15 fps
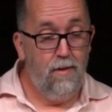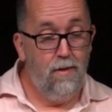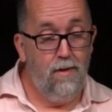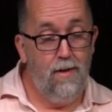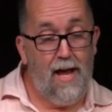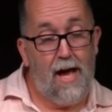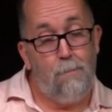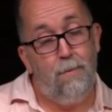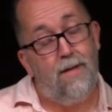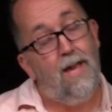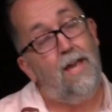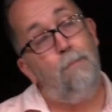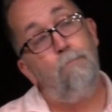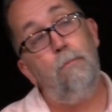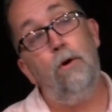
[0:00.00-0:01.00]
Now it
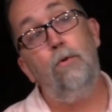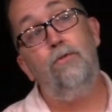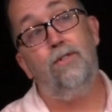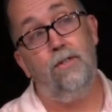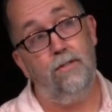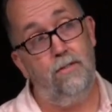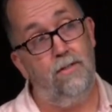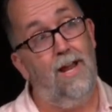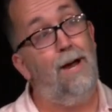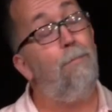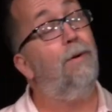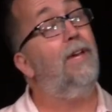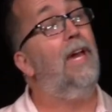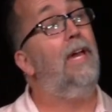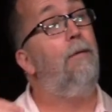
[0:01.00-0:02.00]
became Moses. Now it
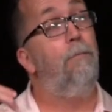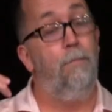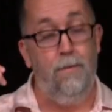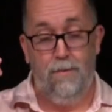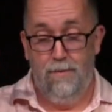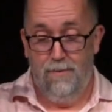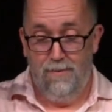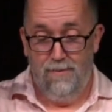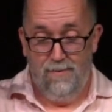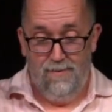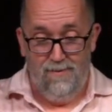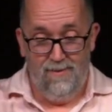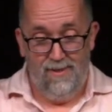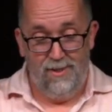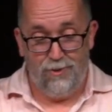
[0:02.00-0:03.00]
became
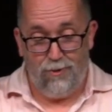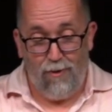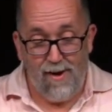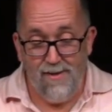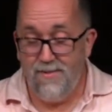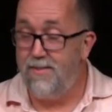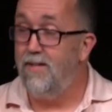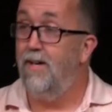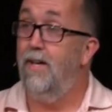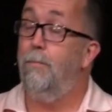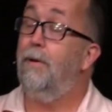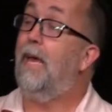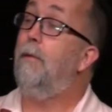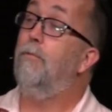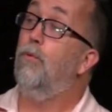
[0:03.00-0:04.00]
his grandson. It
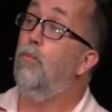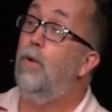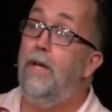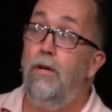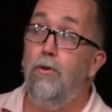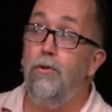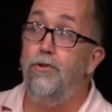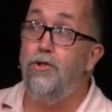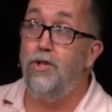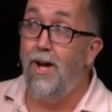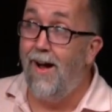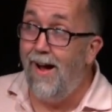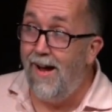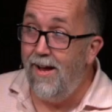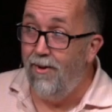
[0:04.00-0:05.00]
became a real
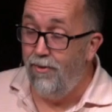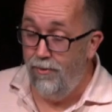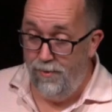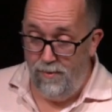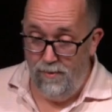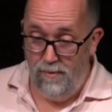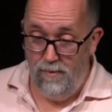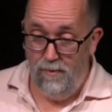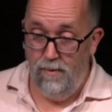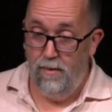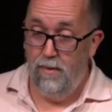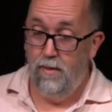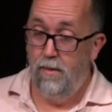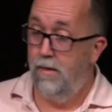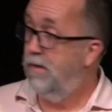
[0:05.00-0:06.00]
child,
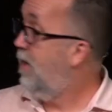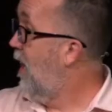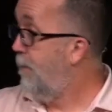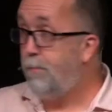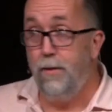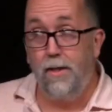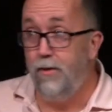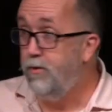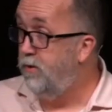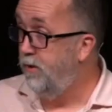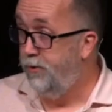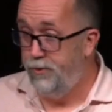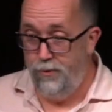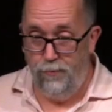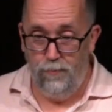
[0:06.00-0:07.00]
not a political
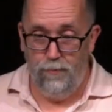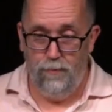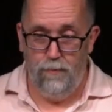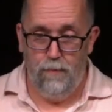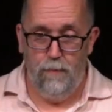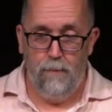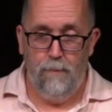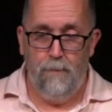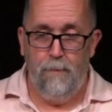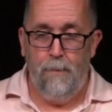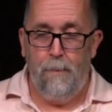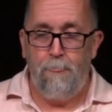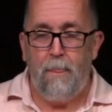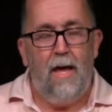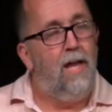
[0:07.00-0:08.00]
issue.
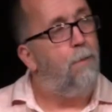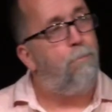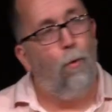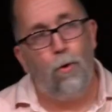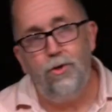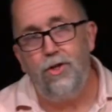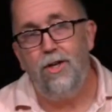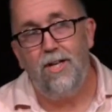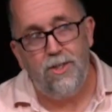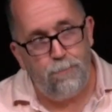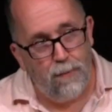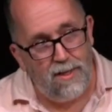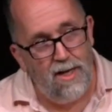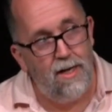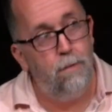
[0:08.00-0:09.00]
And abortion has
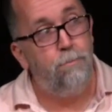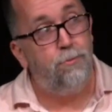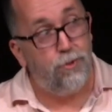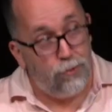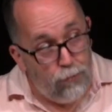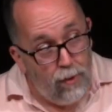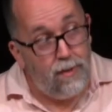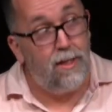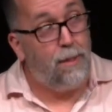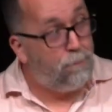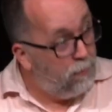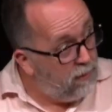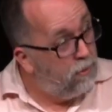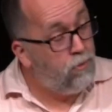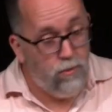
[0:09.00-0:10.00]
become strictly a
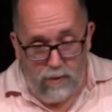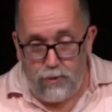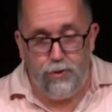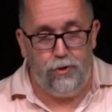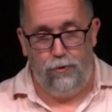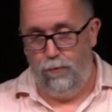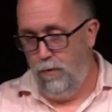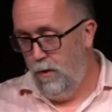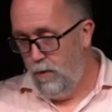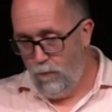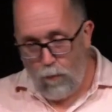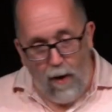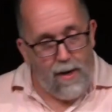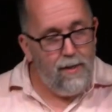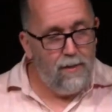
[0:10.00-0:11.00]
political issue
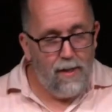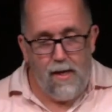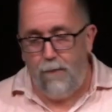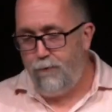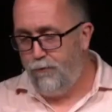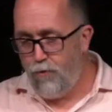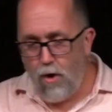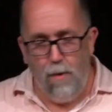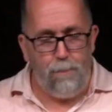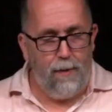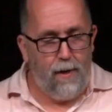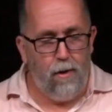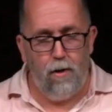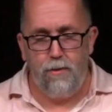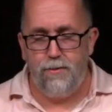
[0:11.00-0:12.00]
right, left, Trump,
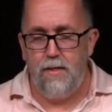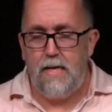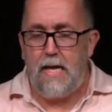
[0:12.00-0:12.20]
Harris.